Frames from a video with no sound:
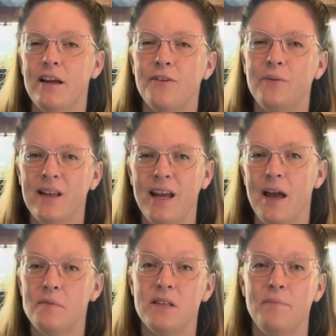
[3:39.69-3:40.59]
it really
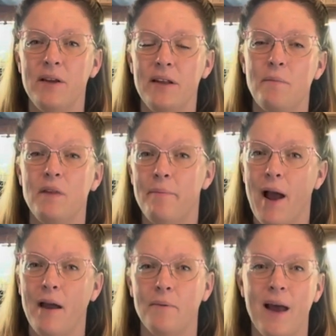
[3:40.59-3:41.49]
helps to build up the
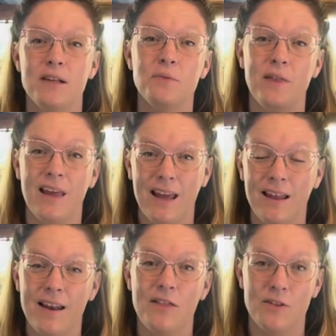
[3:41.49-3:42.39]
biomass
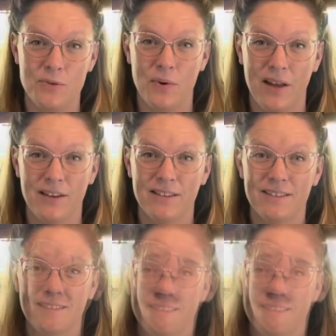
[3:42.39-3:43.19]
within the soil.